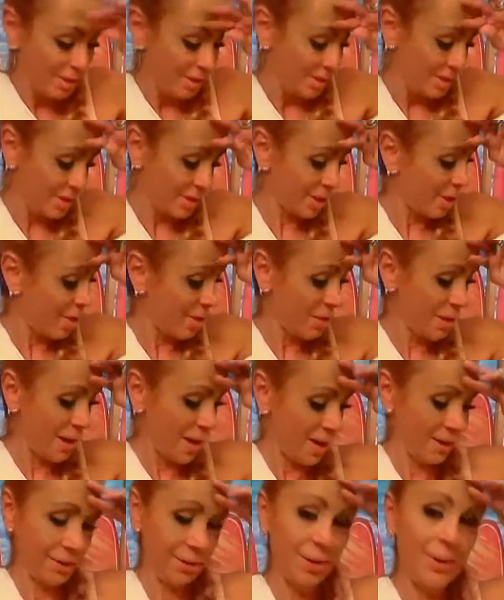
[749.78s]
So,
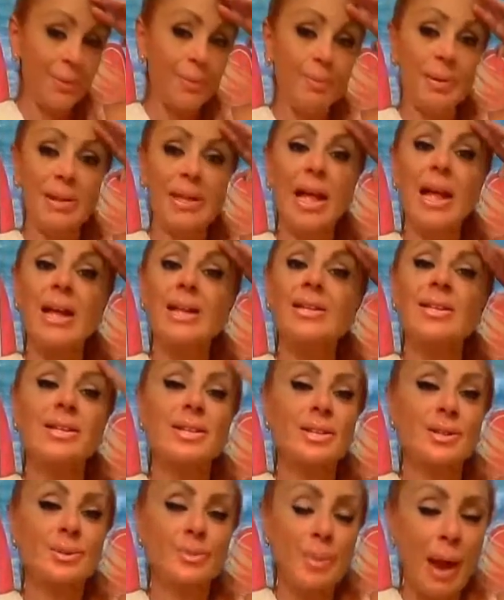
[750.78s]
I don't know. But that's
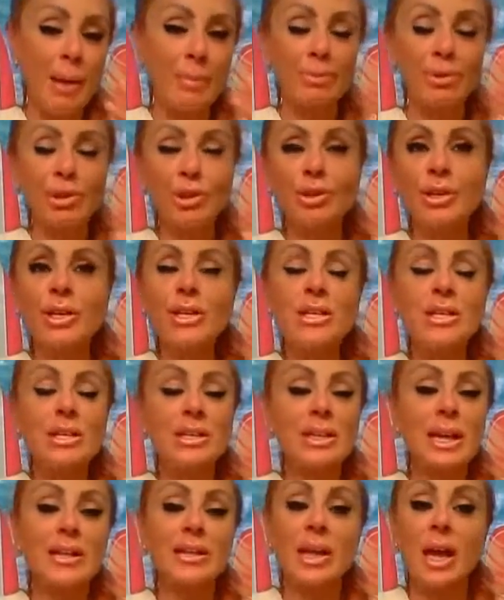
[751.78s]
just, I'm learning to
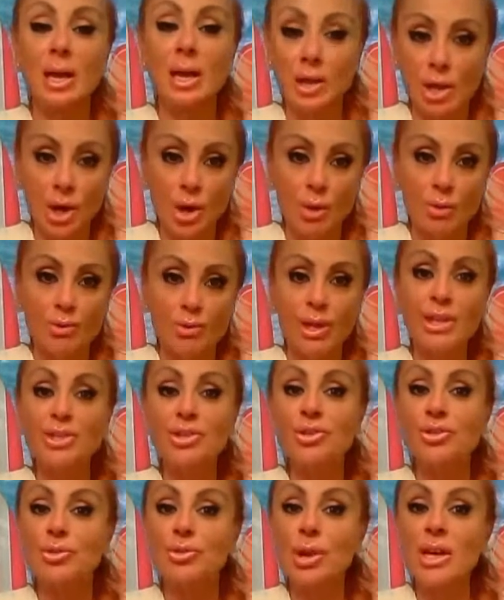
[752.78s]
let that go. That
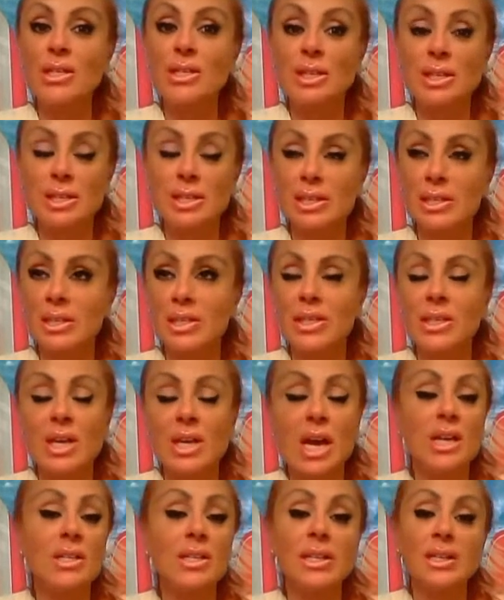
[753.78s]
stress is this
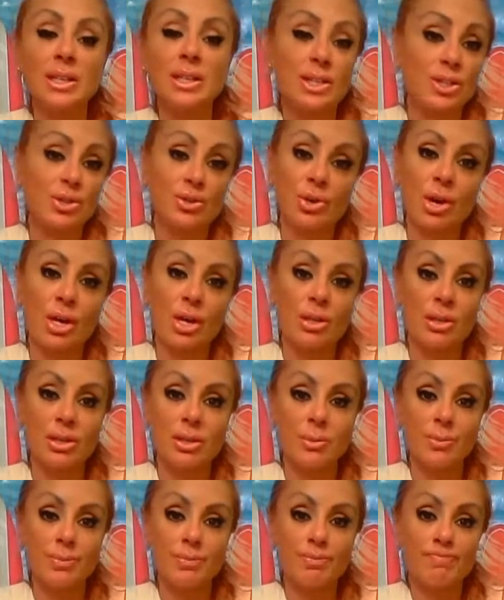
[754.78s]
unneeded
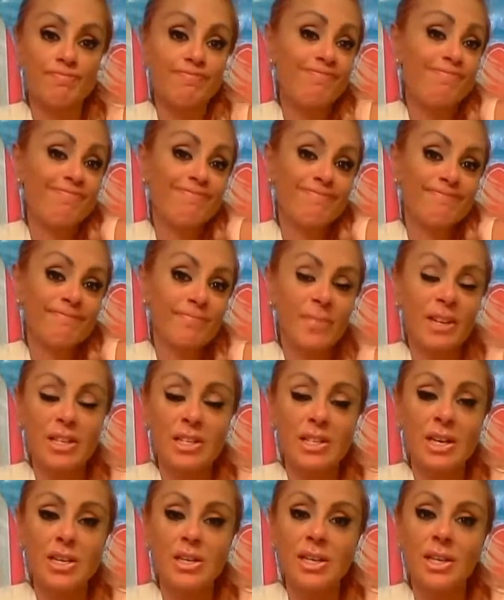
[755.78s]
stress. It's
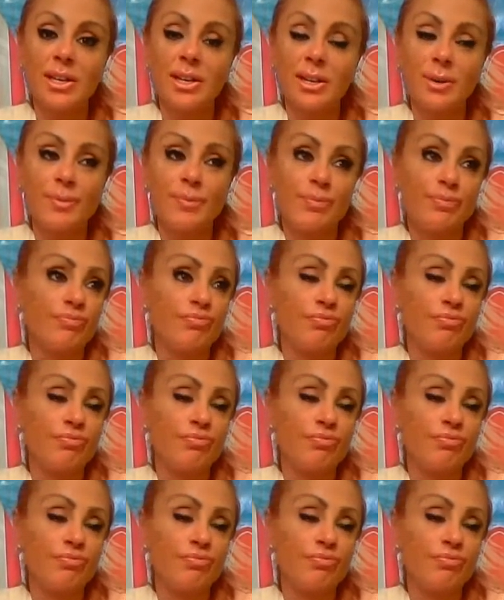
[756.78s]
unneeded.